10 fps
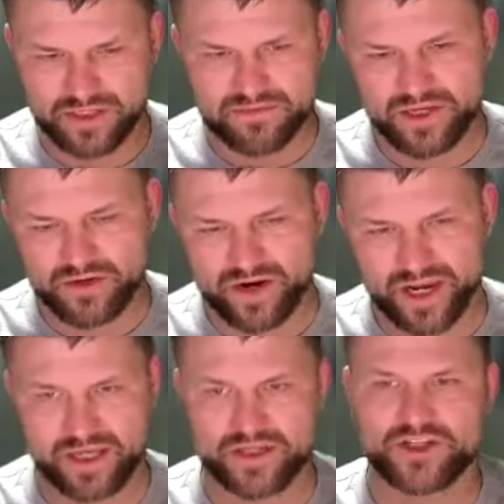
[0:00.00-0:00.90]
mid
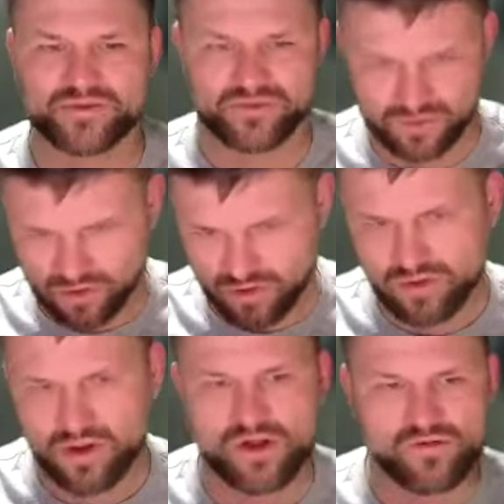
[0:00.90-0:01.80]
range
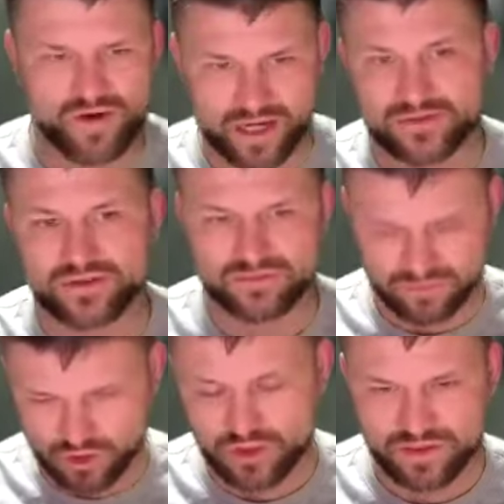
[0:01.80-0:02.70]
all around
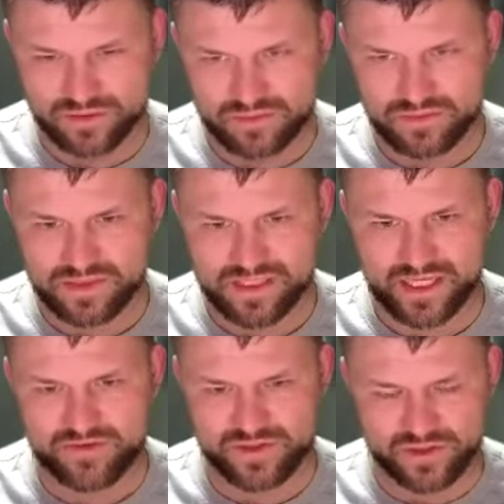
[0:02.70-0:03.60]
good
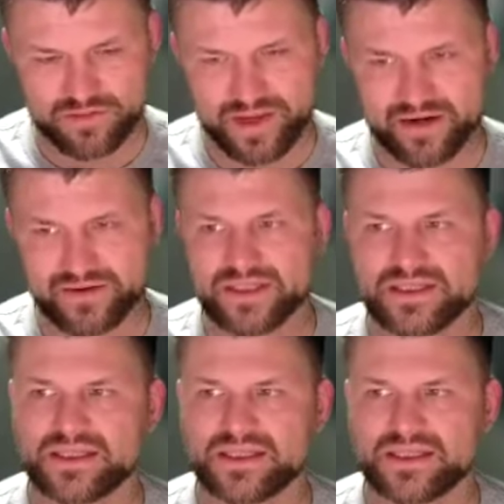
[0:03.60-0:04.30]
set of solar batteries?